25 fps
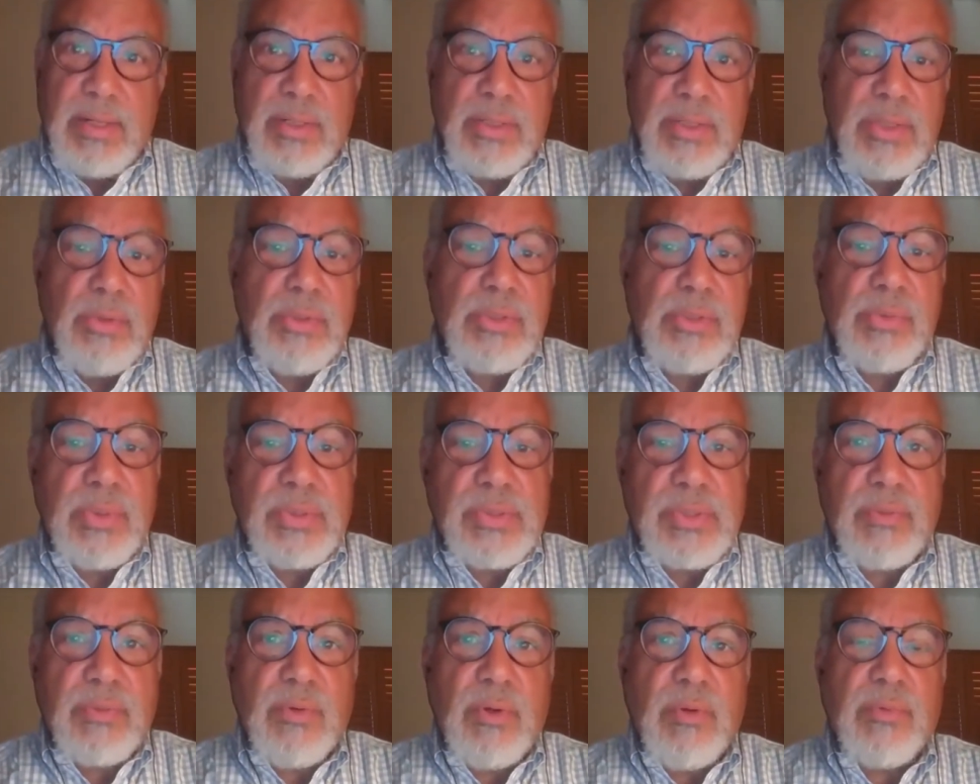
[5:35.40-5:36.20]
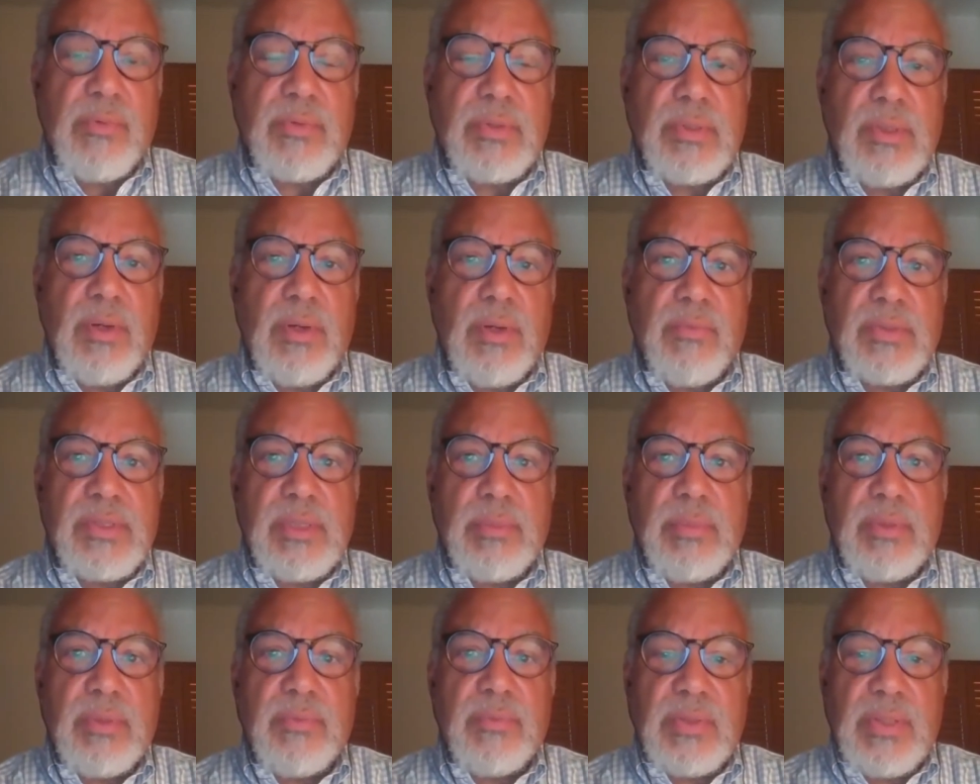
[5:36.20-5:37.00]
a huge risk of over,
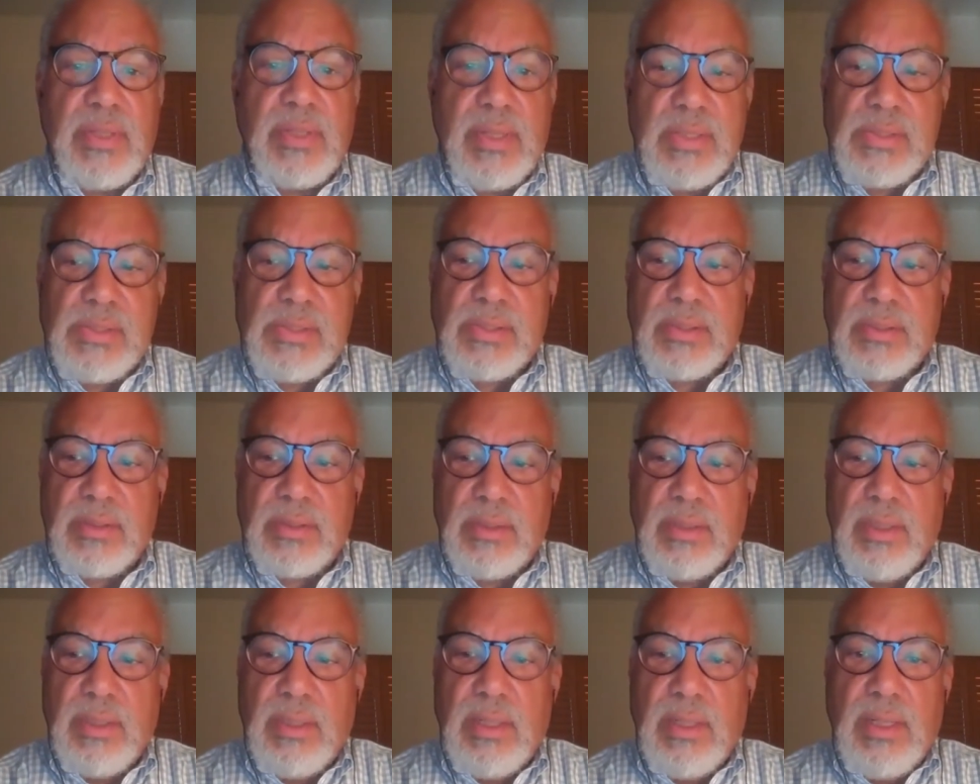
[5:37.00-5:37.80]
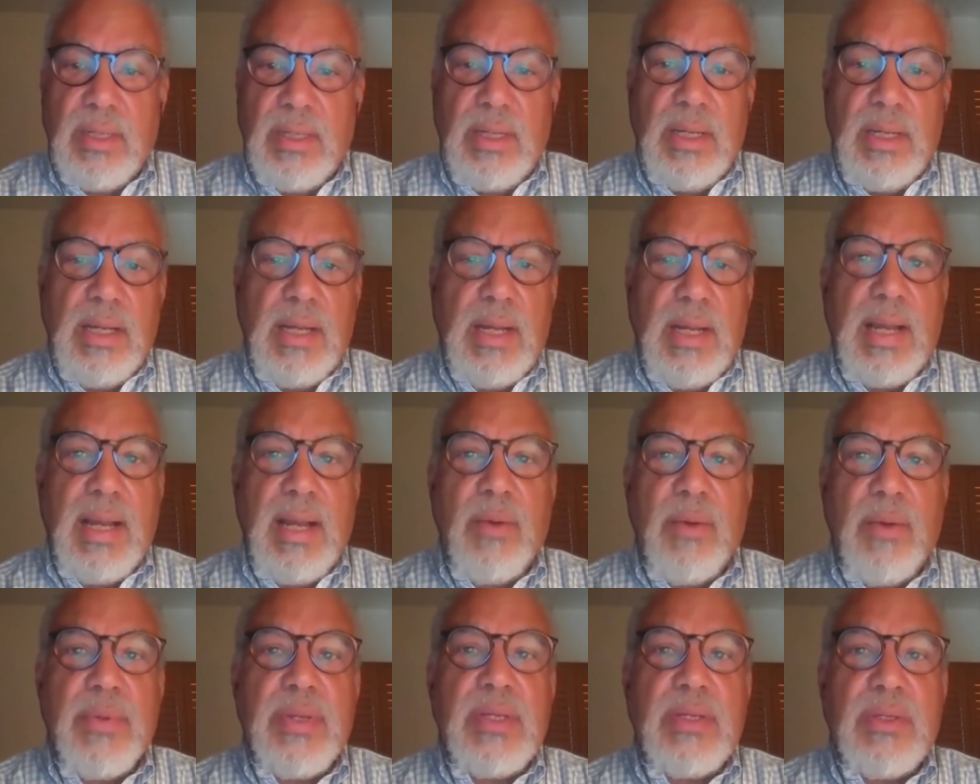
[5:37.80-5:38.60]
oversimplification,
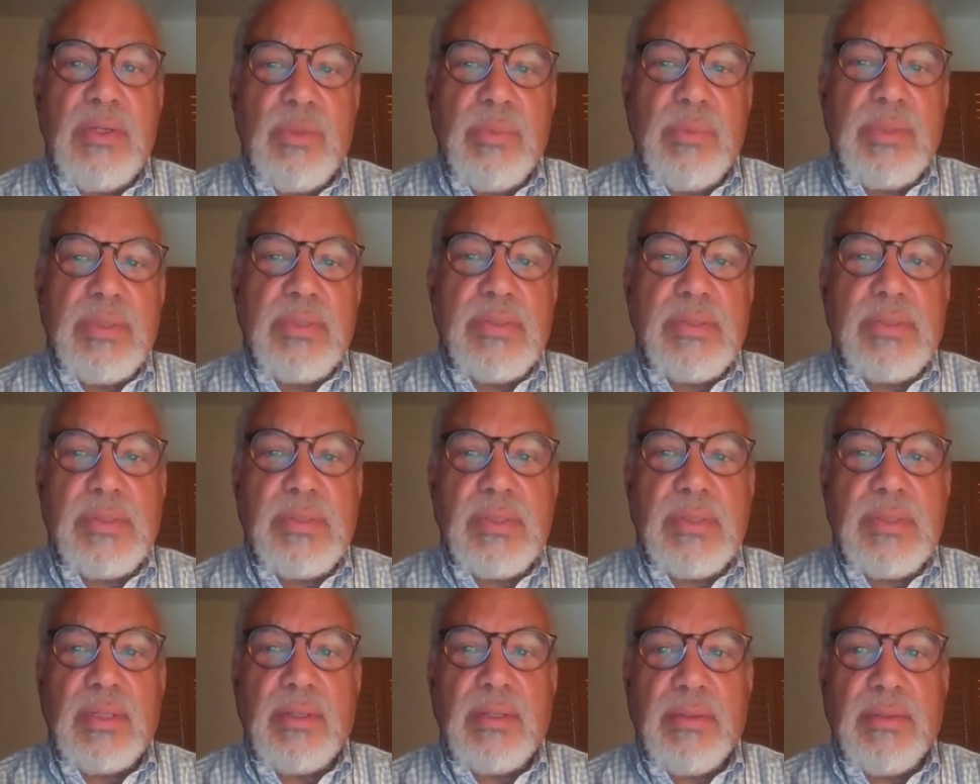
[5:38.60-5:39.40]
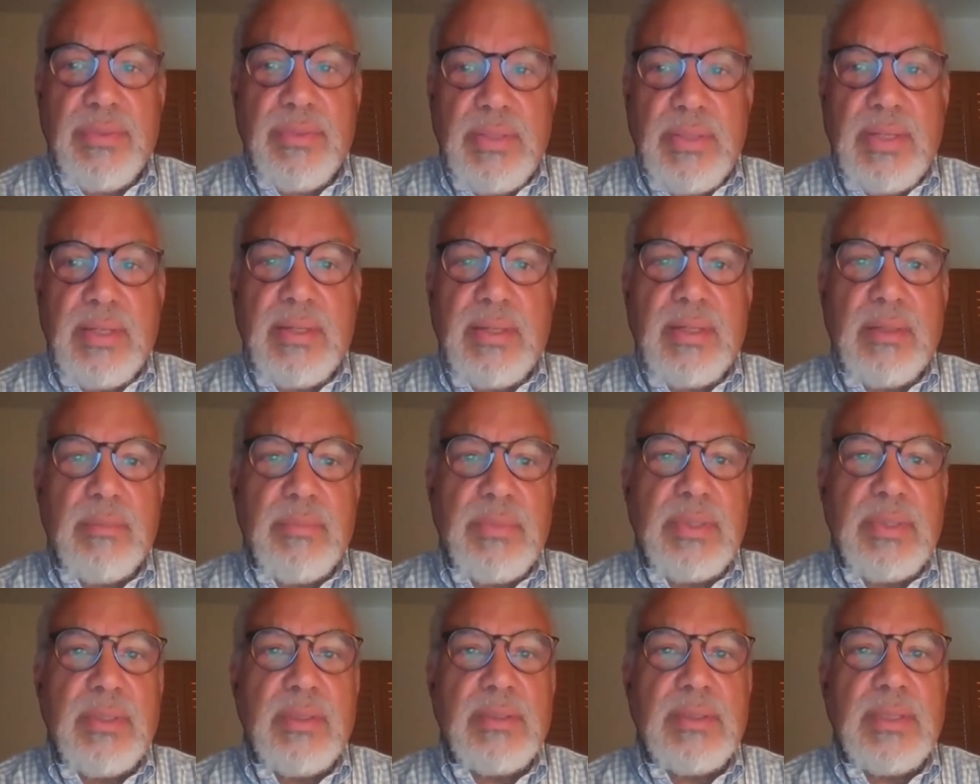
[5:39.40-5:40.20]
how we humans uh, think can
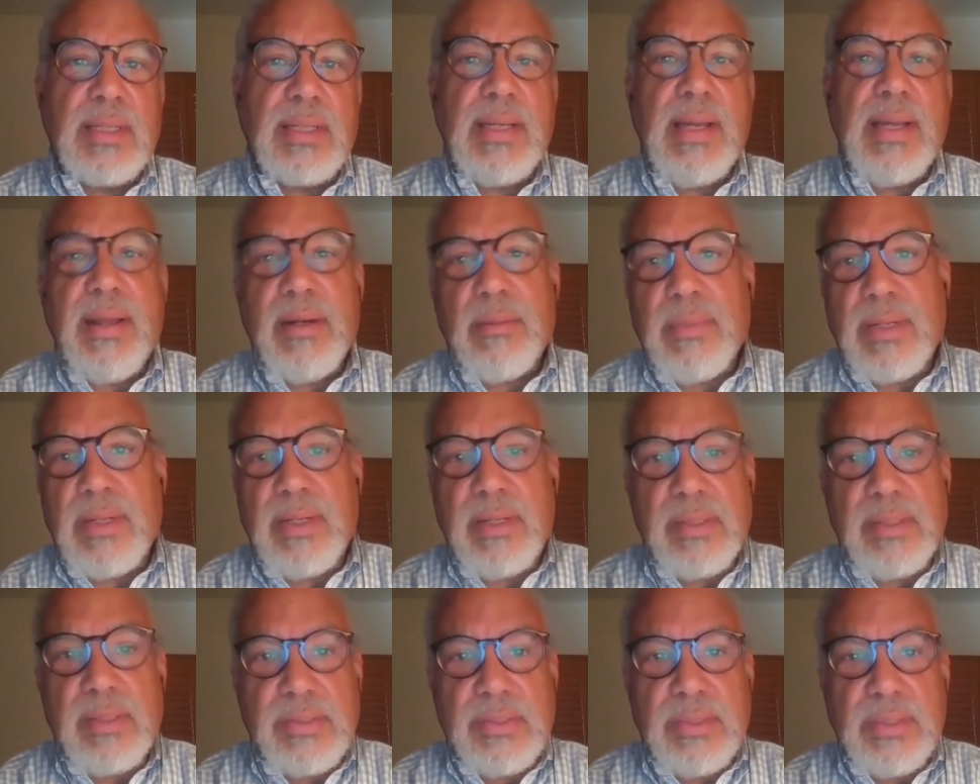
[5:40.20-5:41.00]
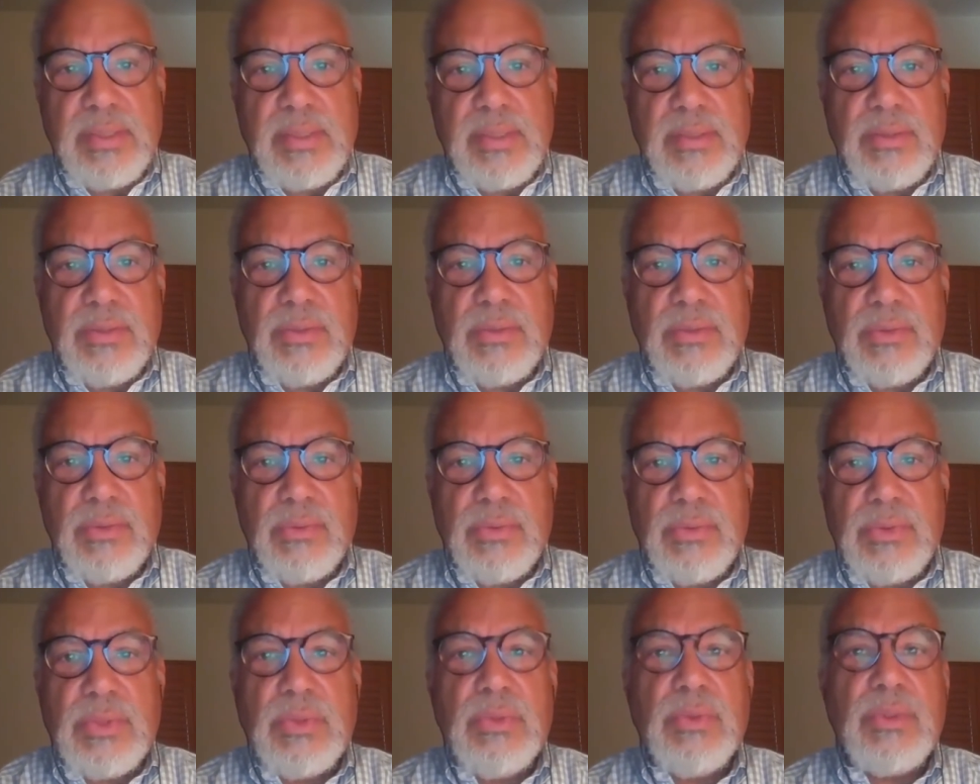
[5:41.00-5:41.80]
be dichotomized into
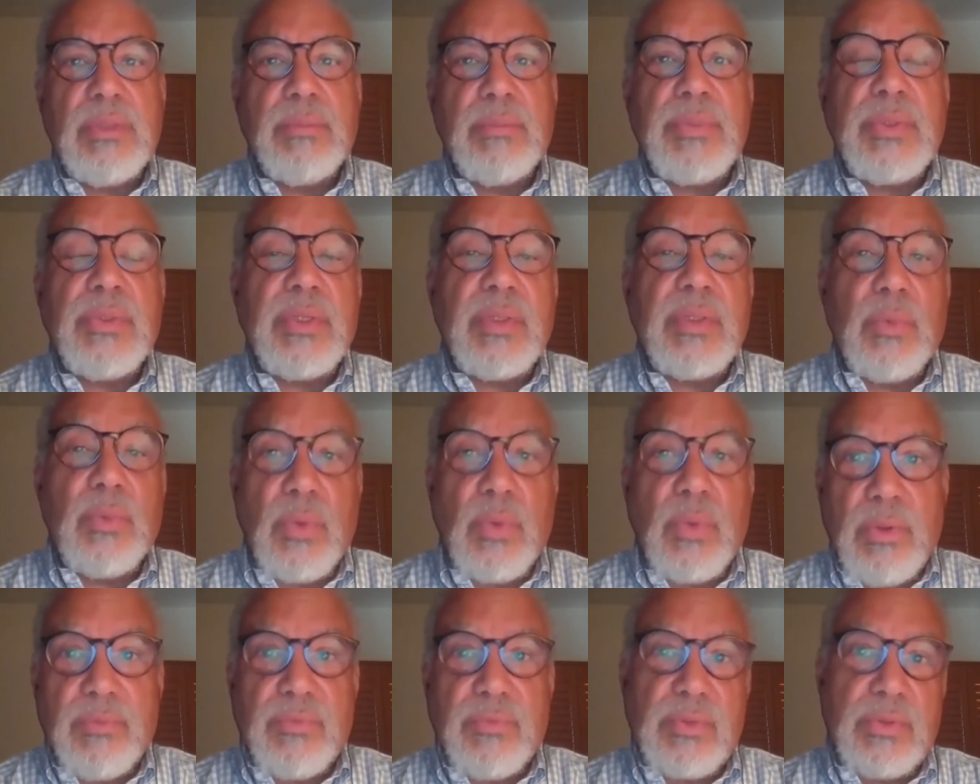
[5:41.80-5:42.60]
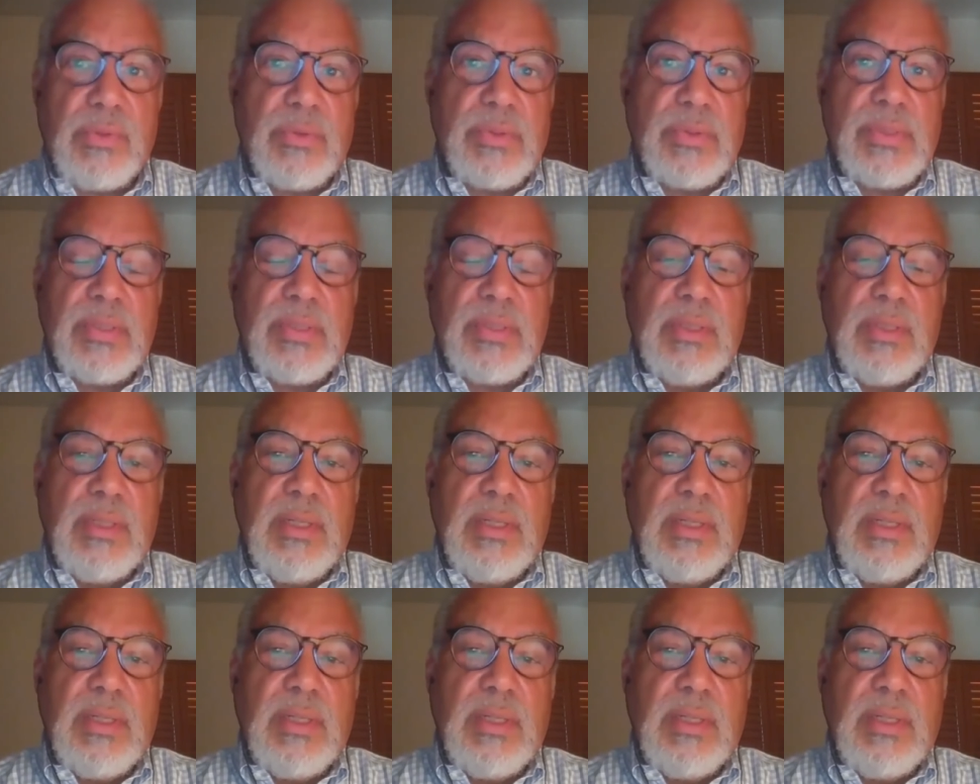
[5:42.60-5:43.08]
two competing worldviews.